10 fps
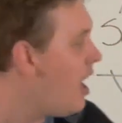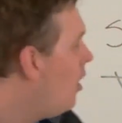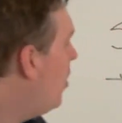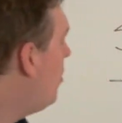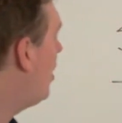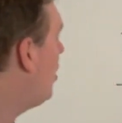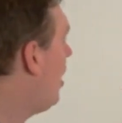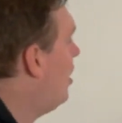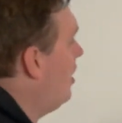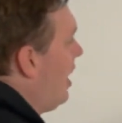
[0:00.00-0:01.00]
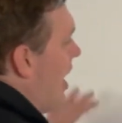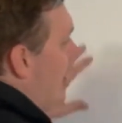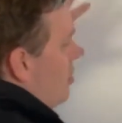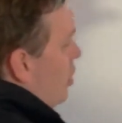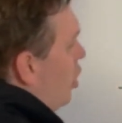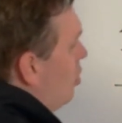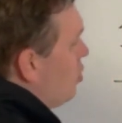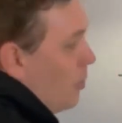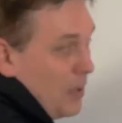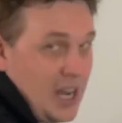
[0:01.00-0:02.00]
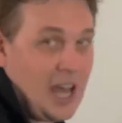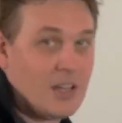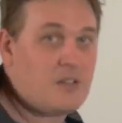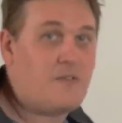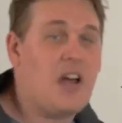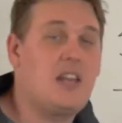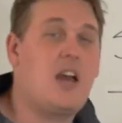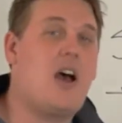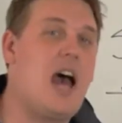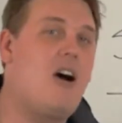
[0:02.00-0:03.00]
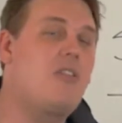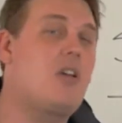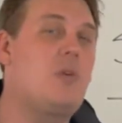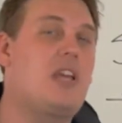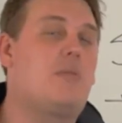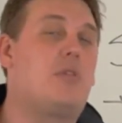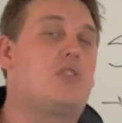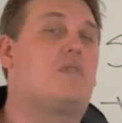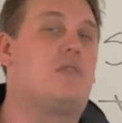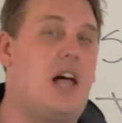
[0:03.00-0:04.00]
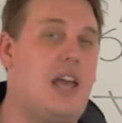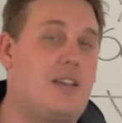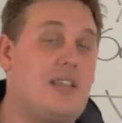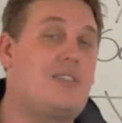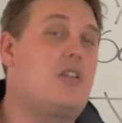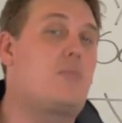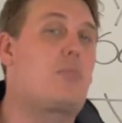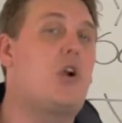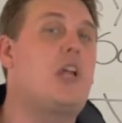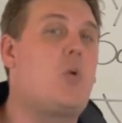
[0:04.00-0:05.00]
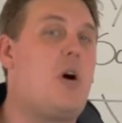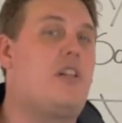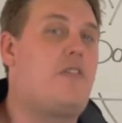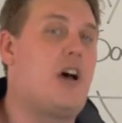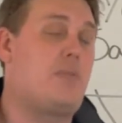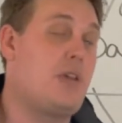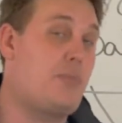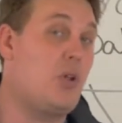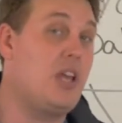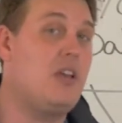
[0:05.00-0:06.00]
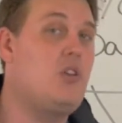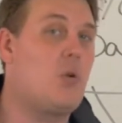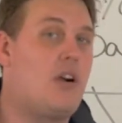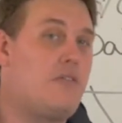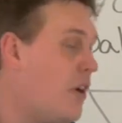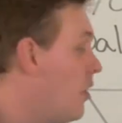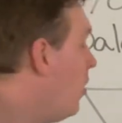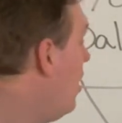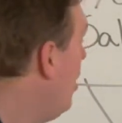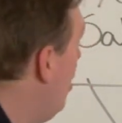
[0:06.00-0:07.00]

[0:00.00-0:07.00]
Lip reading: and we want to cast a huge open net to find out how can we get a bunch of likes. That's going to pre-qualify people into our funnel,